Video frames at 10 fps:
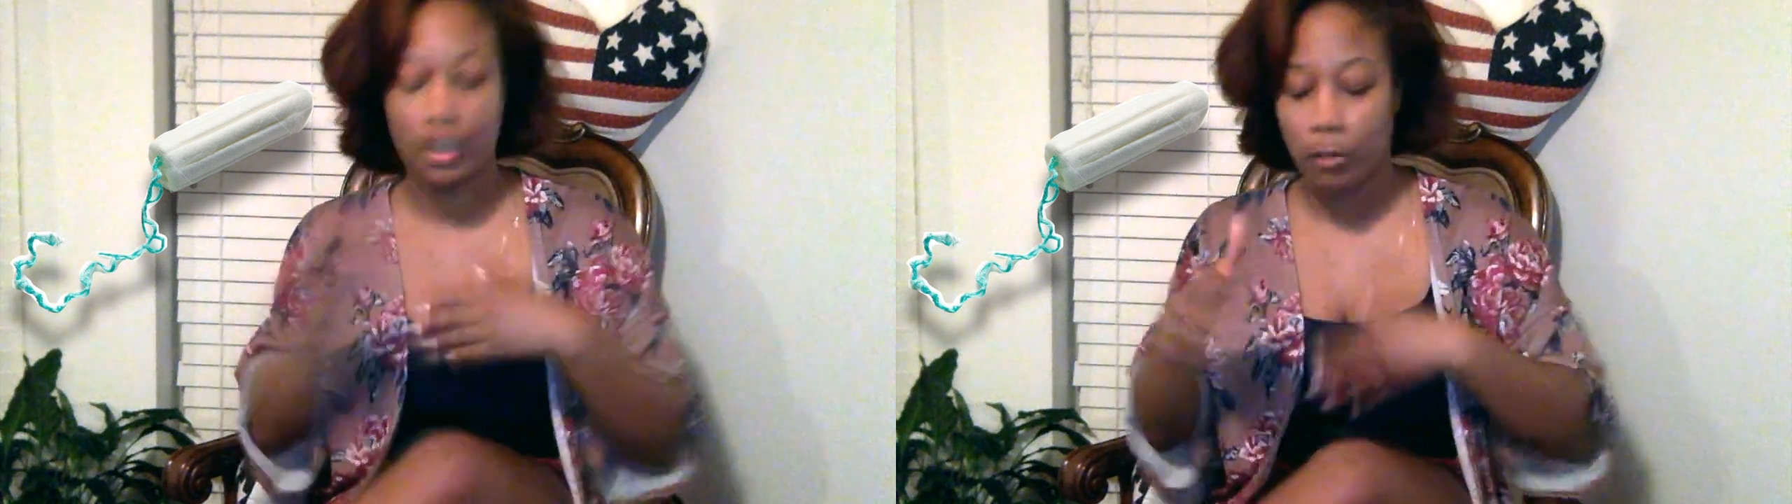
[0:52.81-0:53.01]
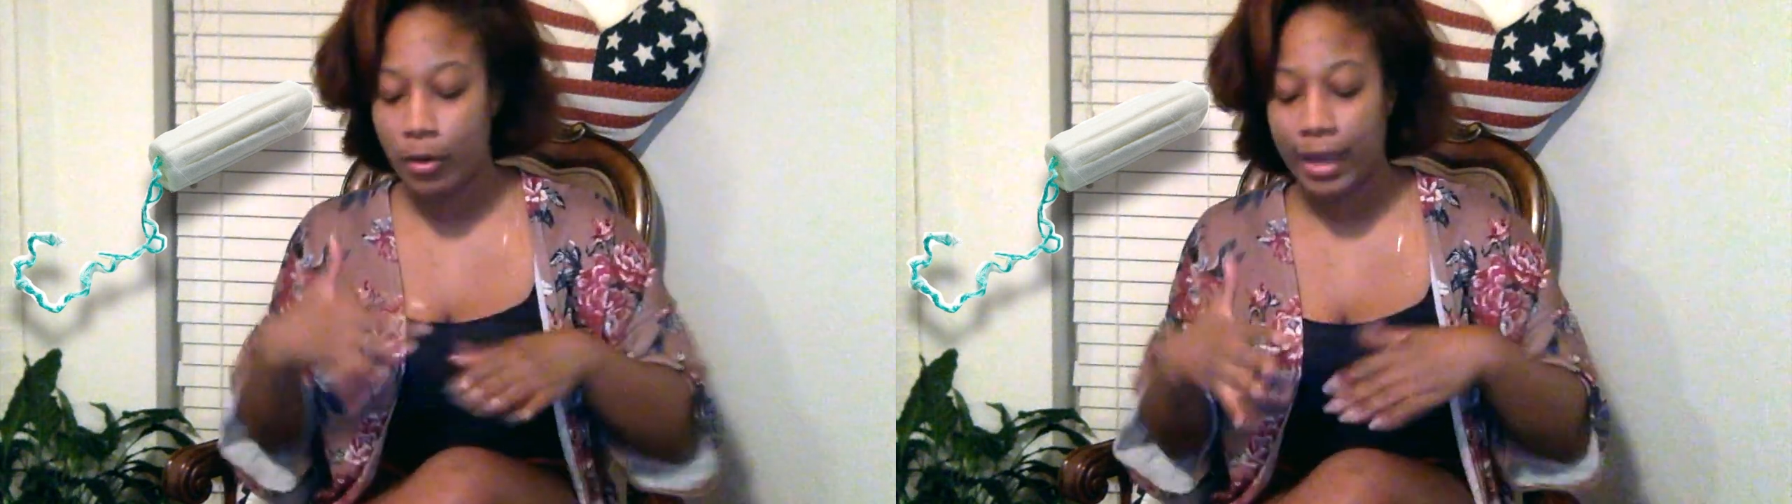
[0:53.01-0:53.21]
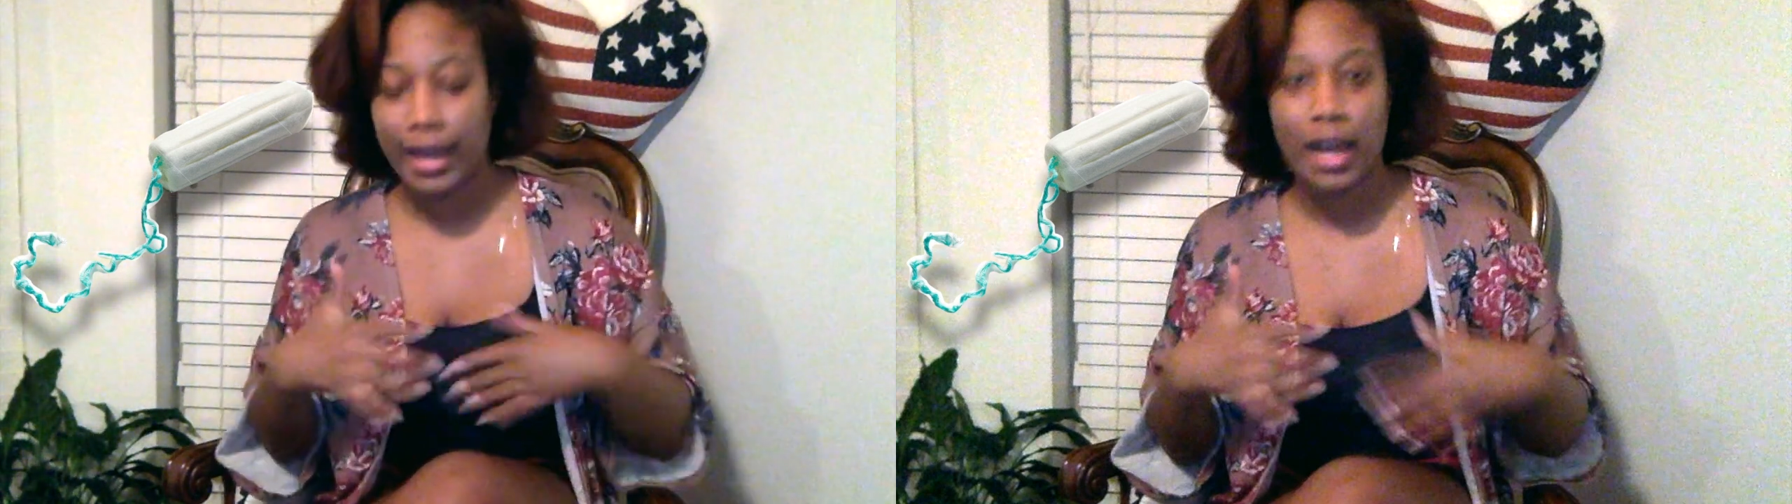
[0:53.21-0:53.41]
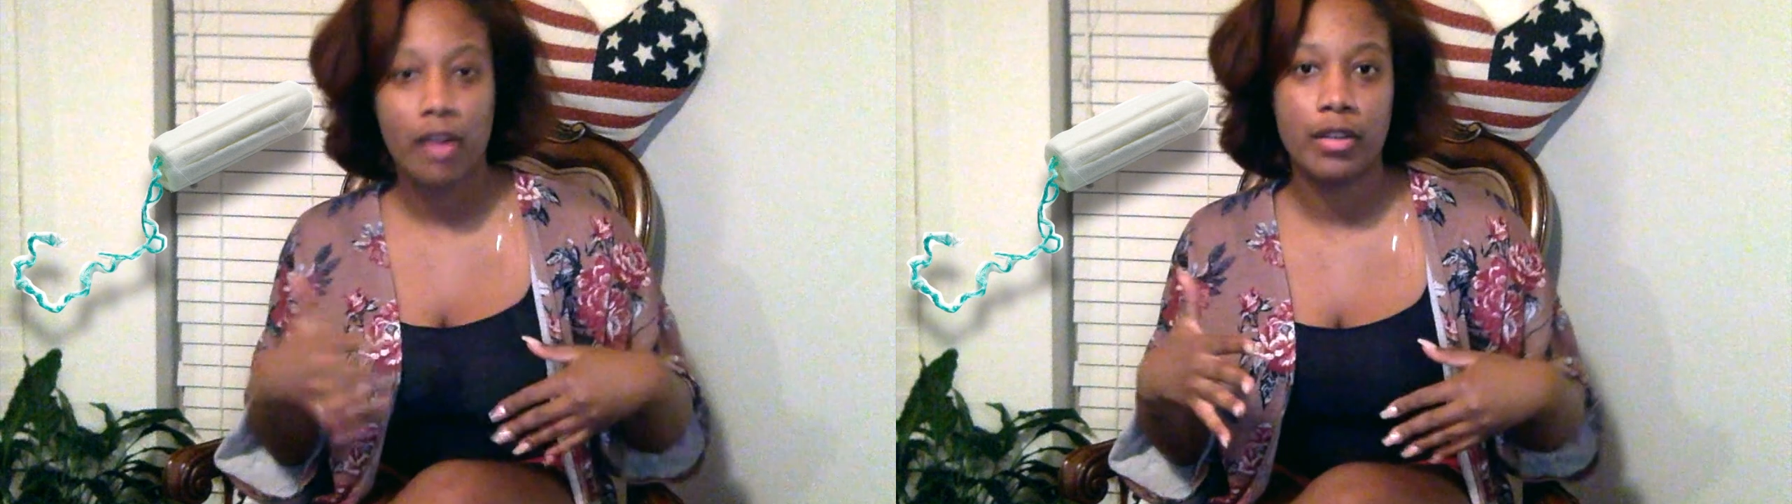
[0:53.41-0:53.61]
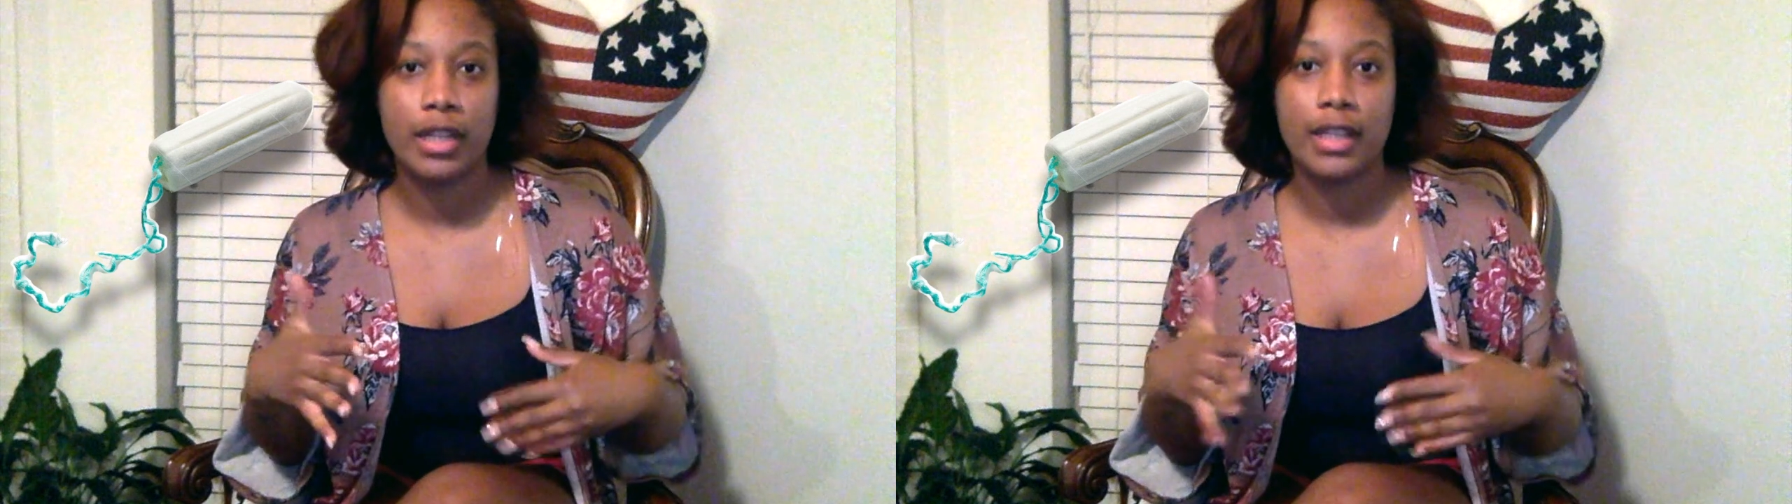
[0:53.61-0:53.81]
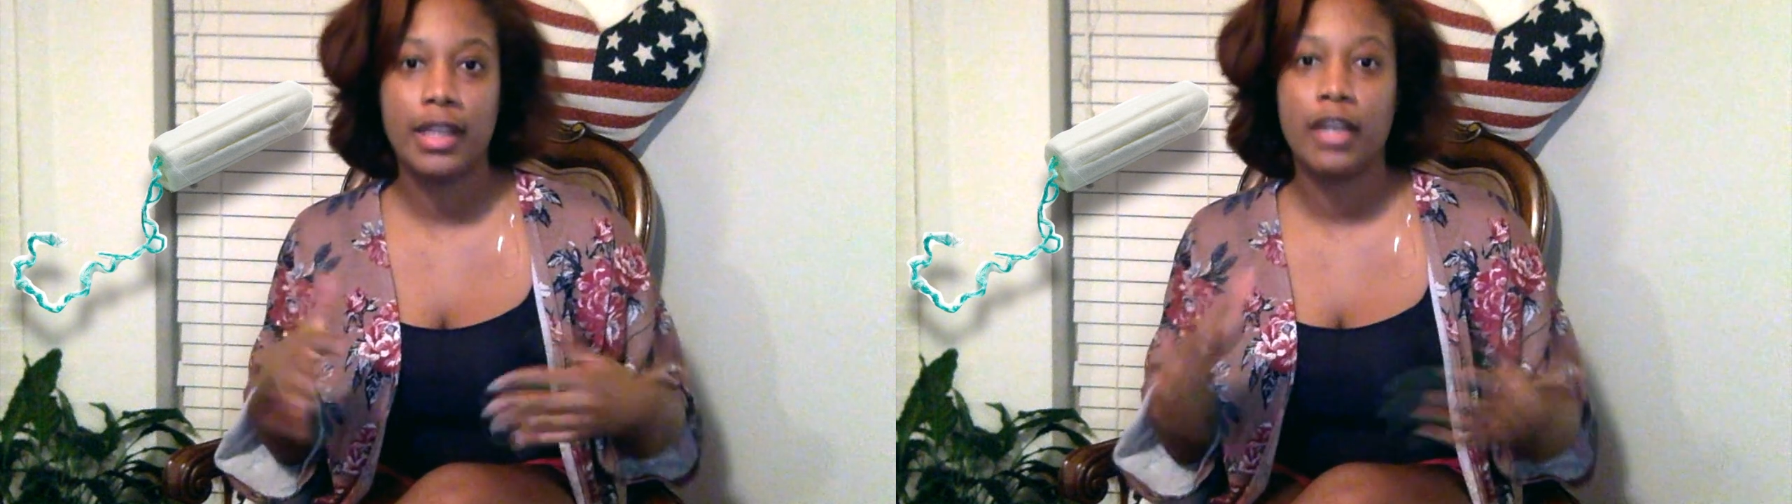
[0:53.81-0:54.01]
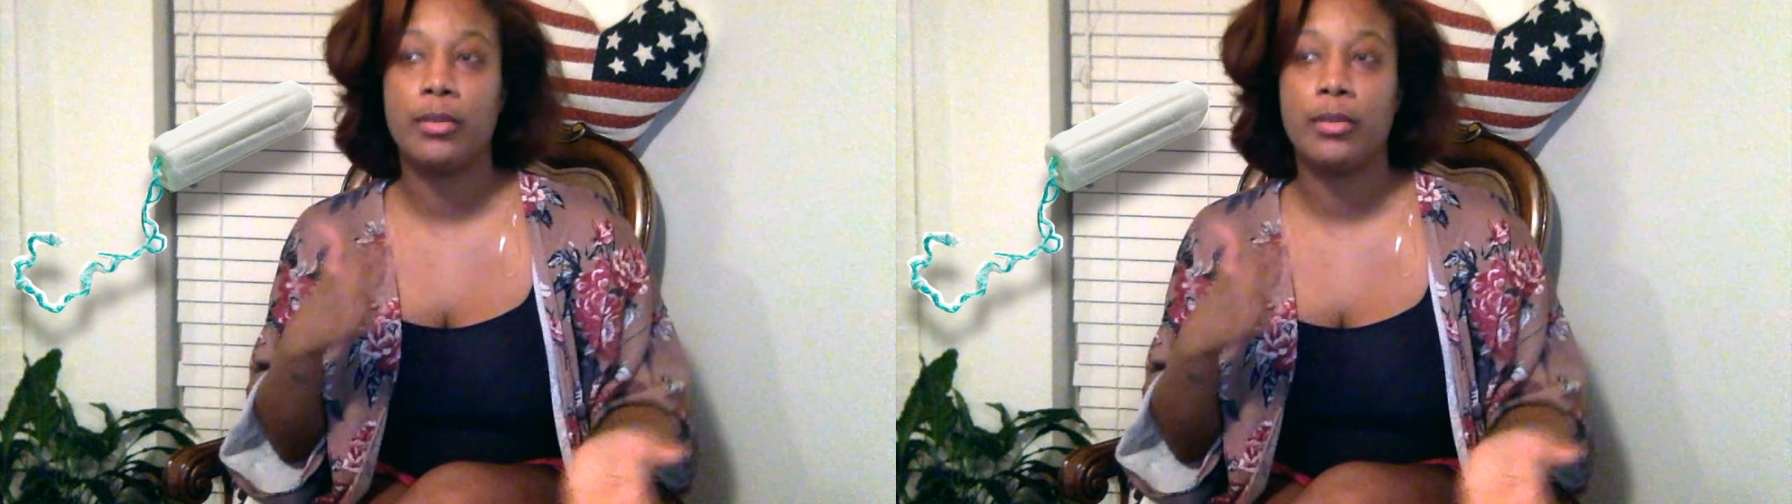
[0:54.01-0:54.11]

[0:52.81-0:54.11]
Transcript: it won't hang out or anything.